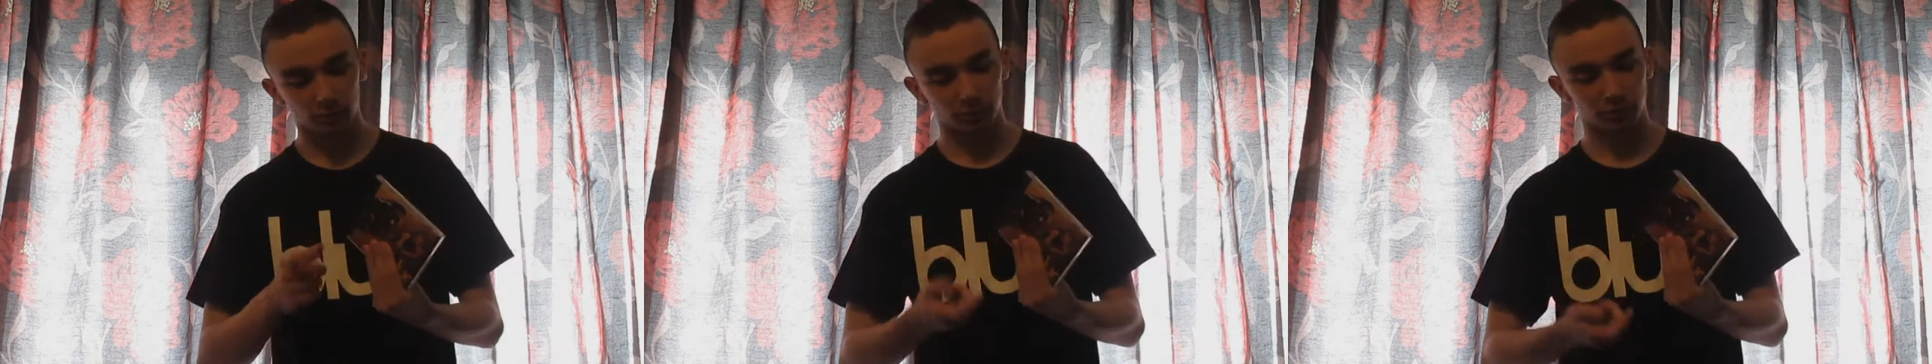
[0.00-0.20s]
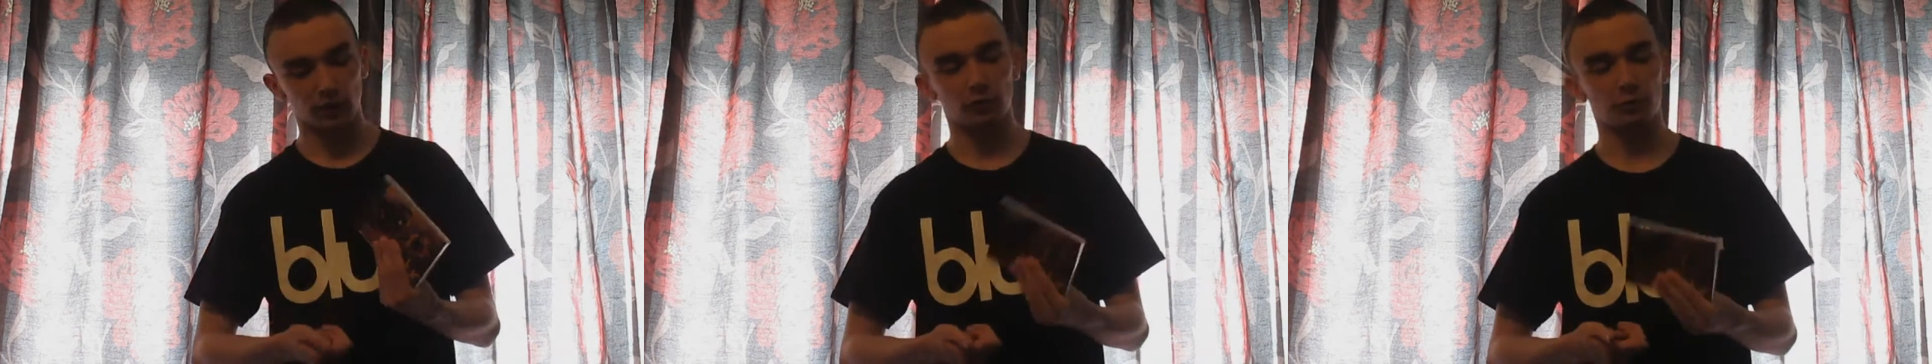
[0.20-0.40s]

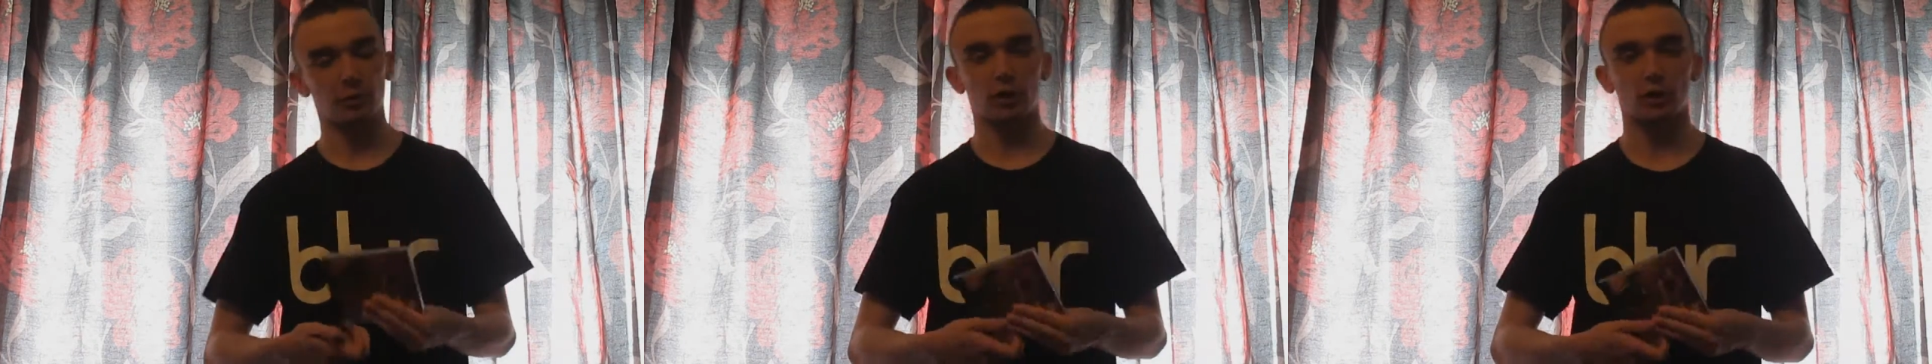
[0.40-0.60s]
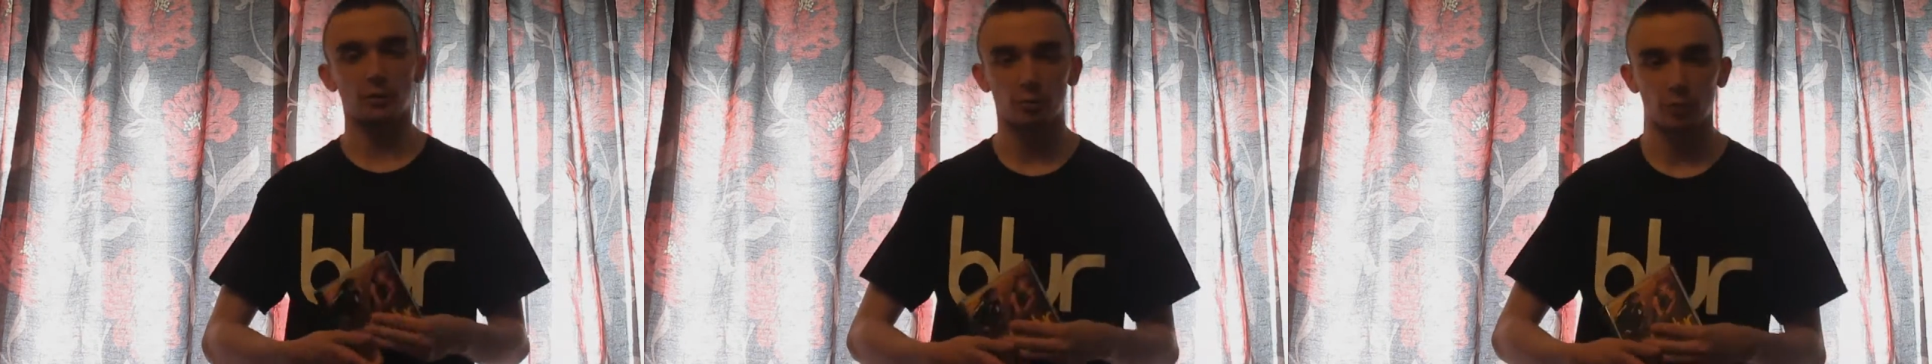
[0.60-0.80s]
please
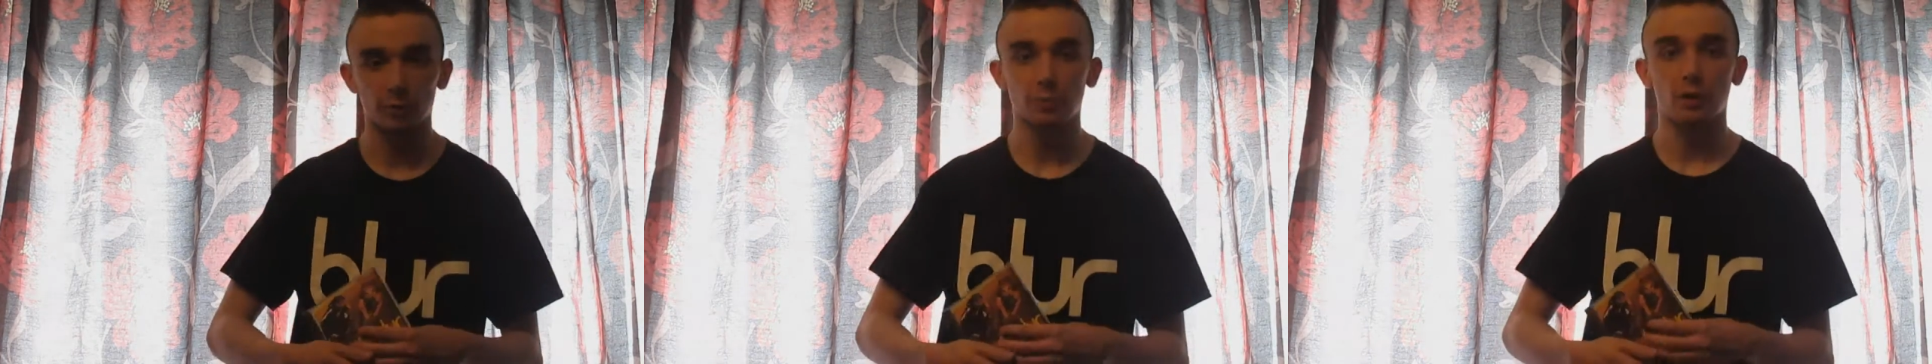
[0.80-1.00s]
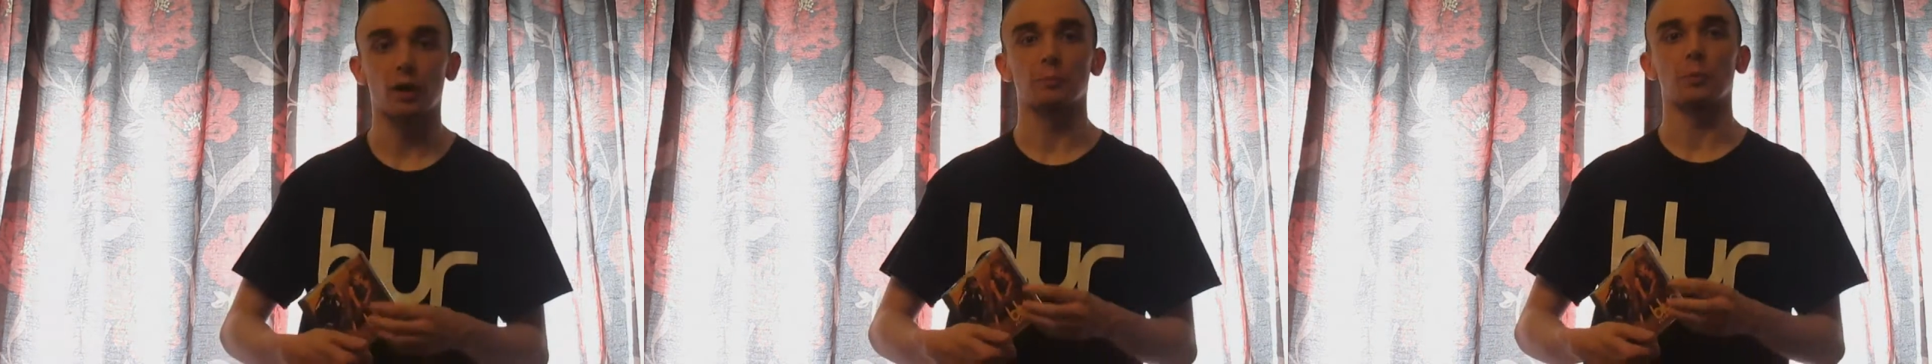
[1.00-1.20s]
become a
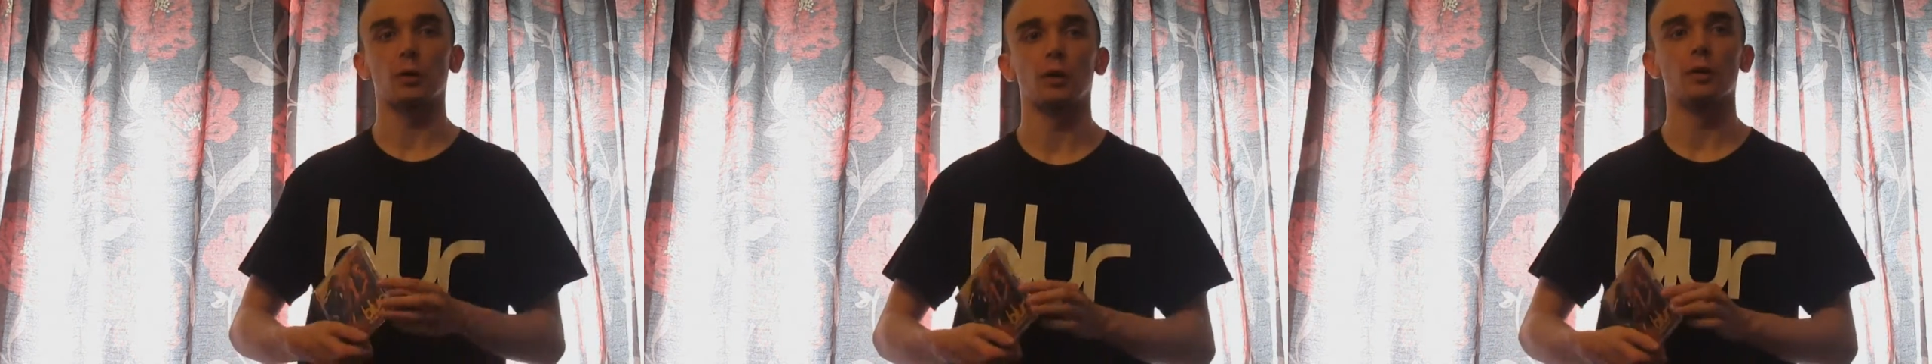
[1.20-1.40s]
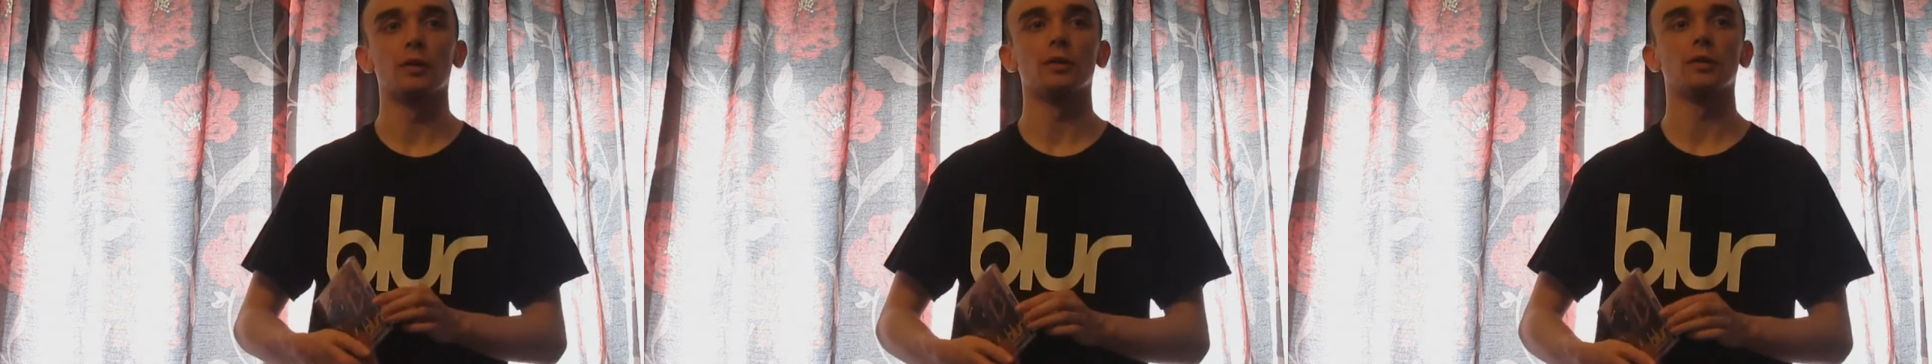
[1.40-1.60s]

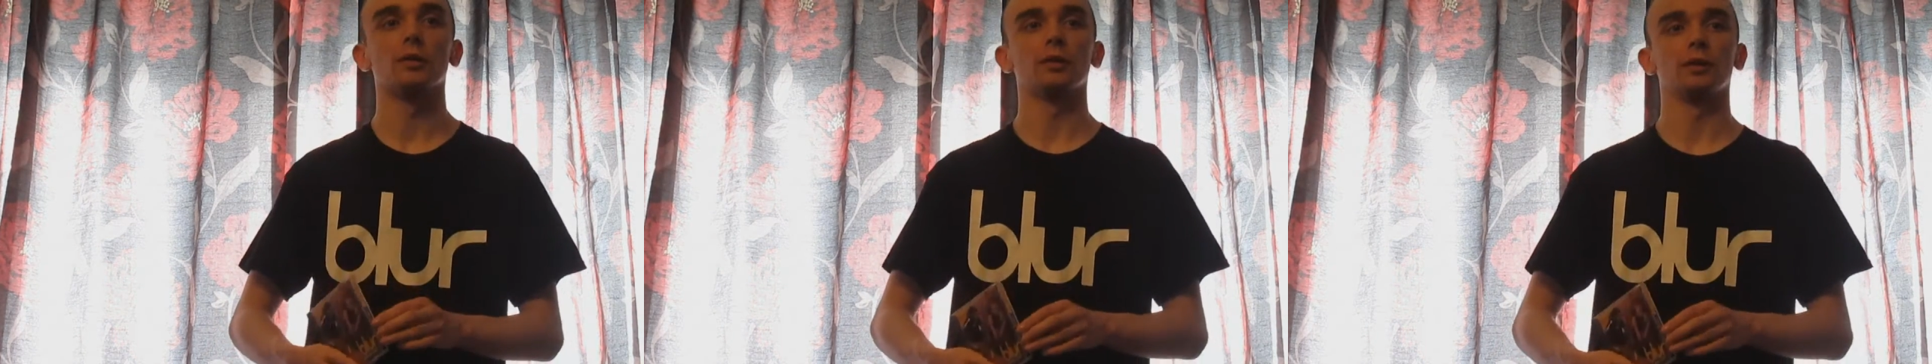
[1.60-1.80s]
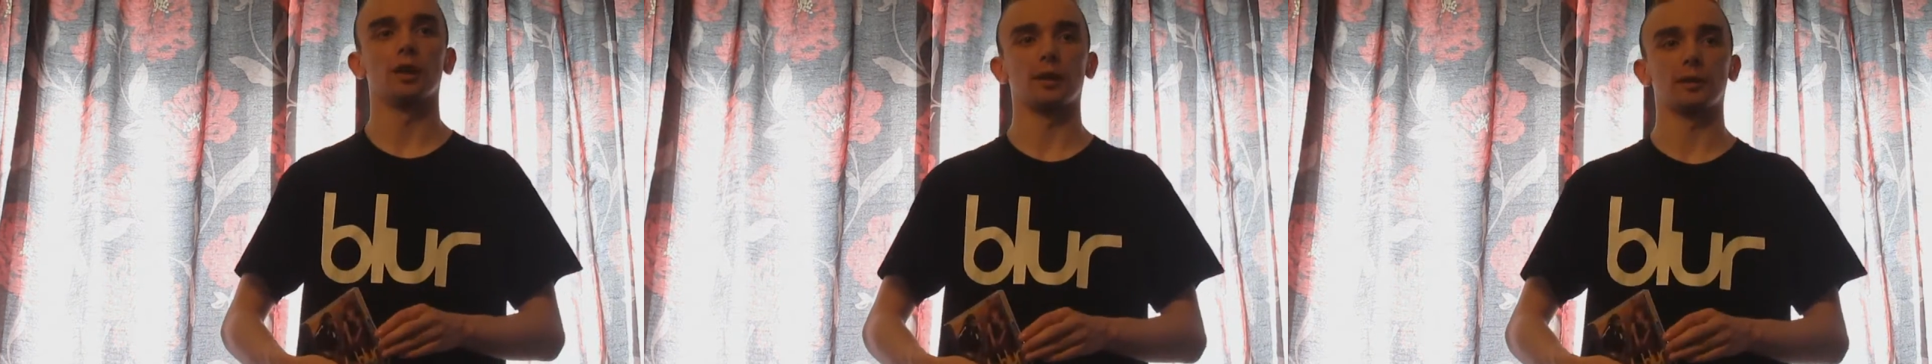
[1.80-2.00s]
Britpopper
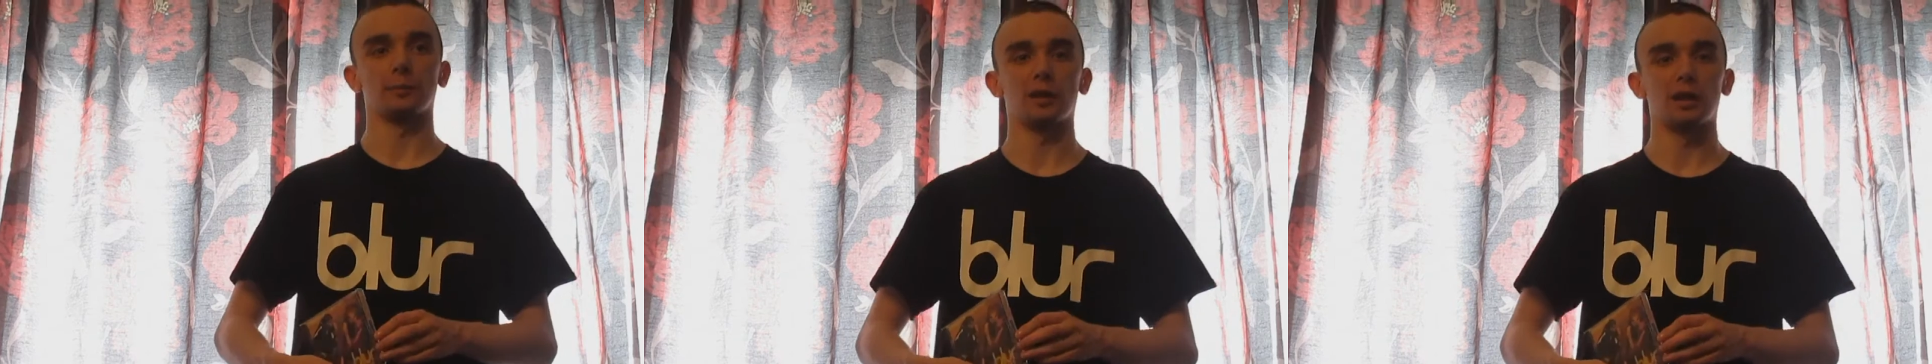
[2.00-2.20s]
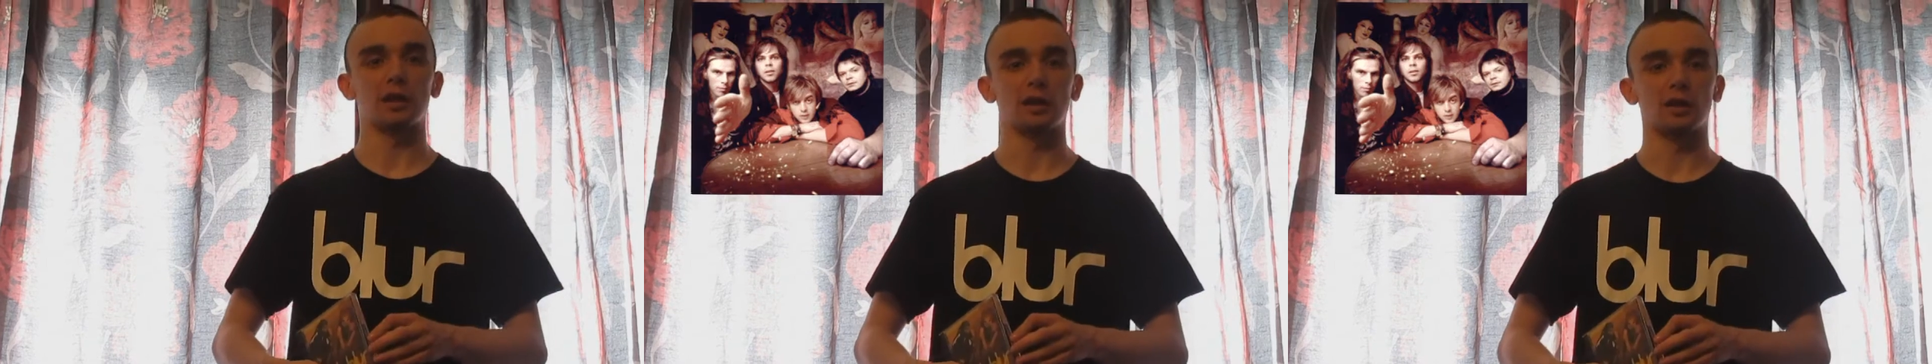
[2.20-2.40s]
like
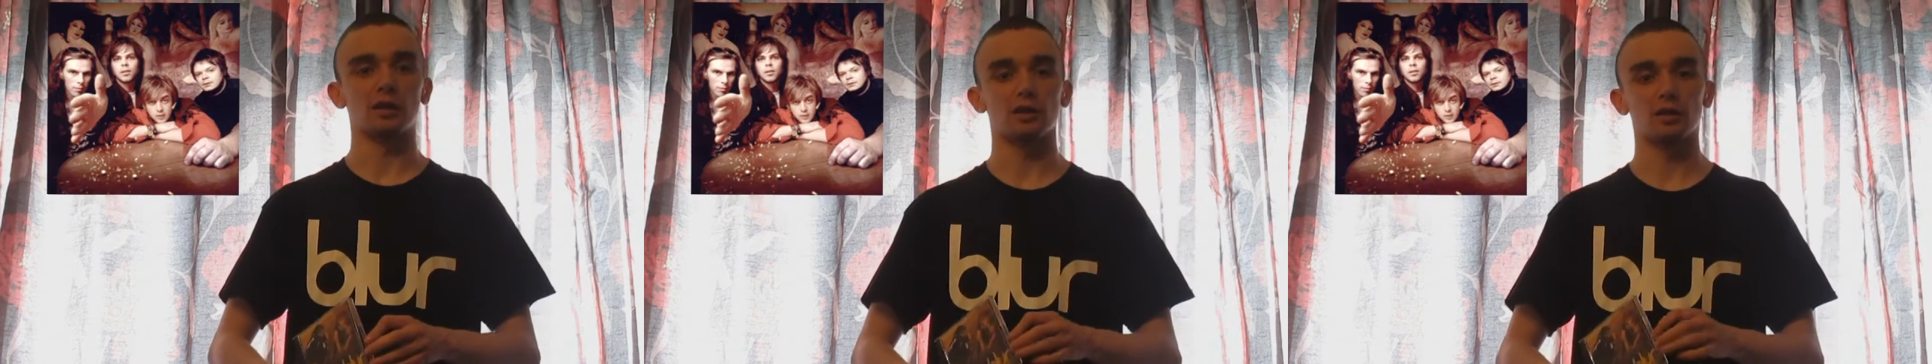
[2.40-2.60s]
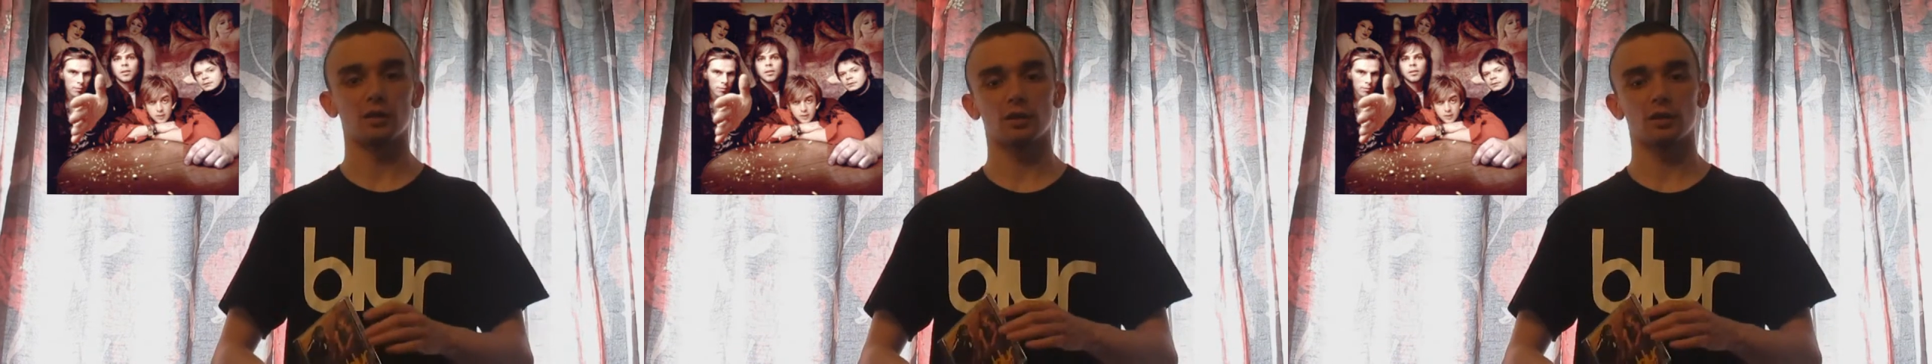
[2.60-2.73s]
me.